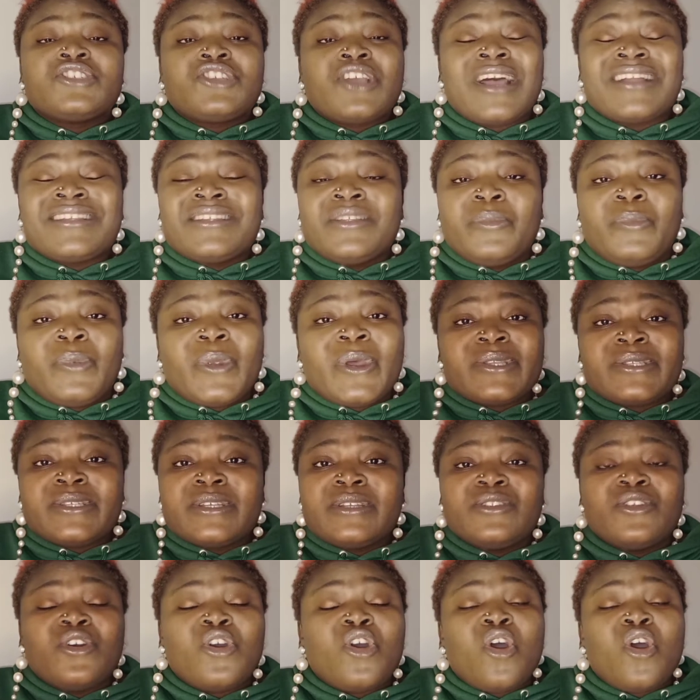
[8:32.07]
Chat the
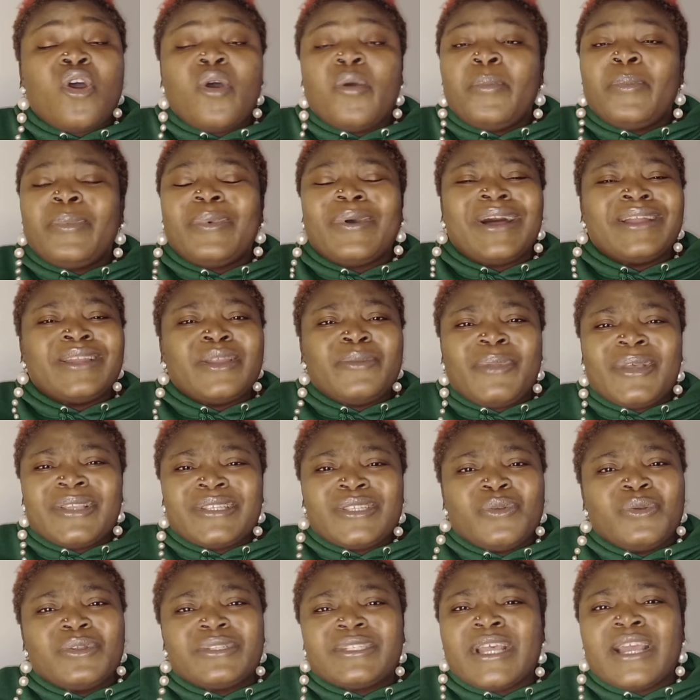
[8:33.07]
person up. And the
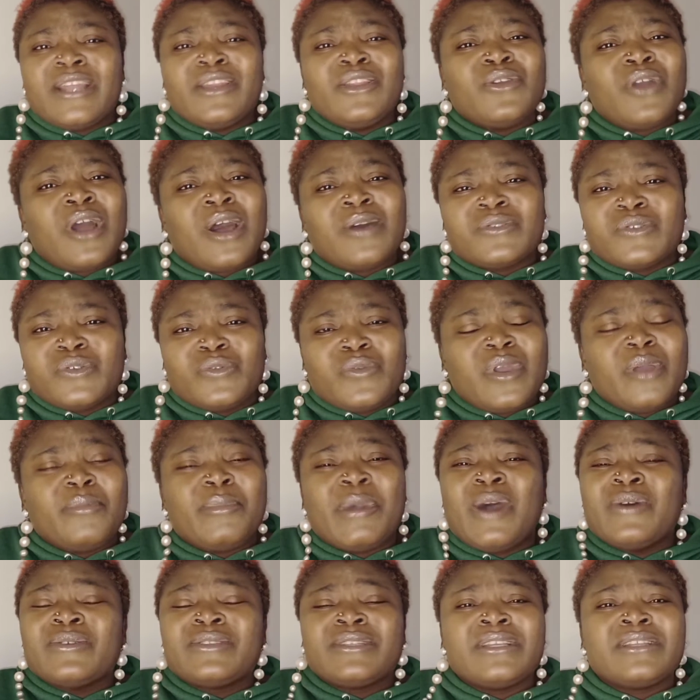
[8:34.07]
person will tell you how to go
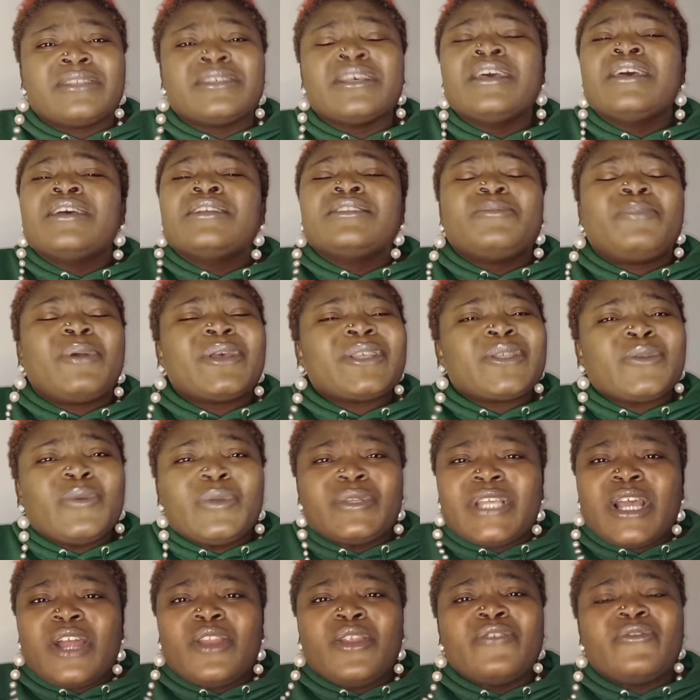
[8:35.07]
about it. The person
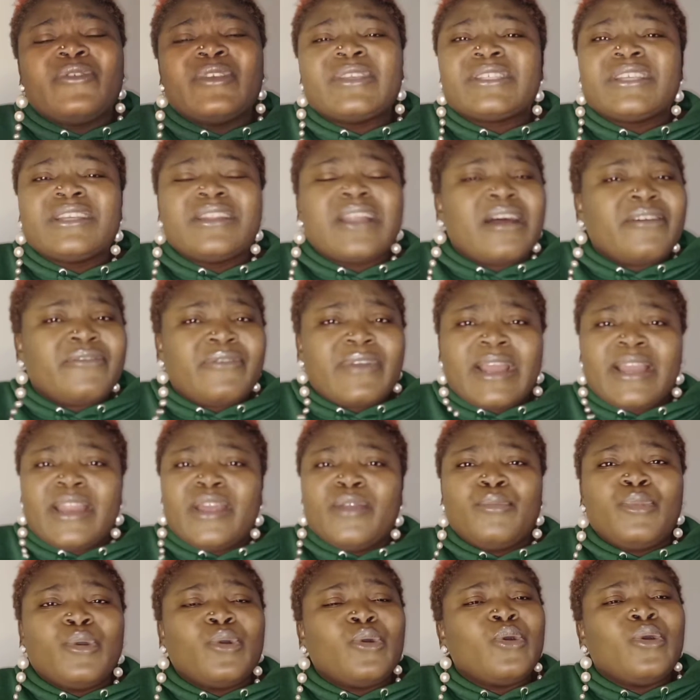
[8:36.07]
will tell you if it's still
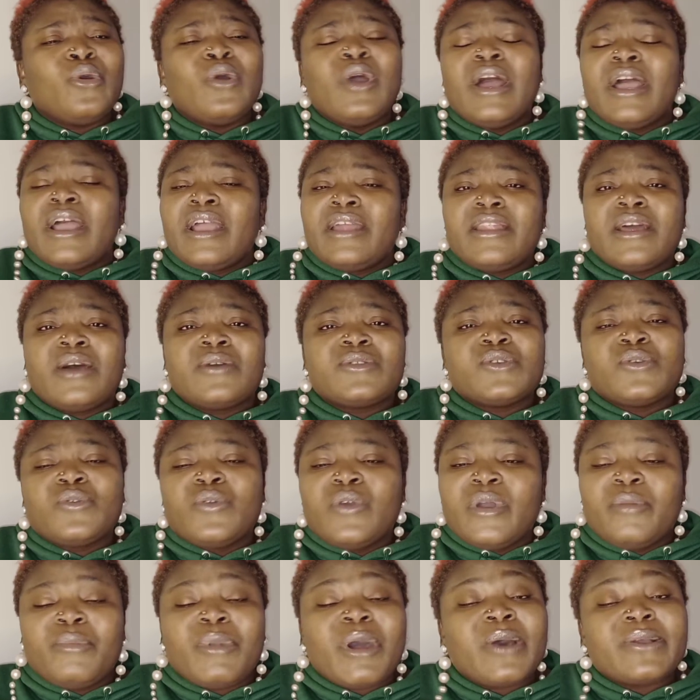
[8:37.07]
available and how to
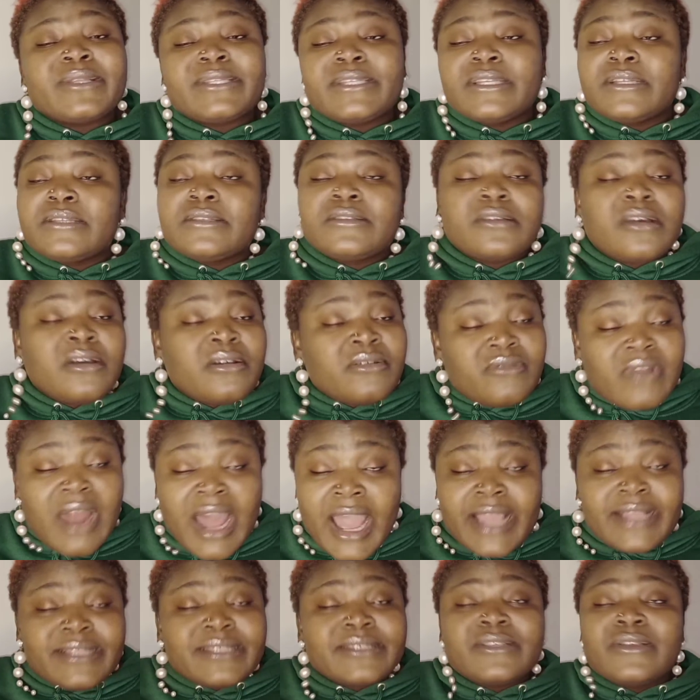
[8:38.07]
go about it, all right?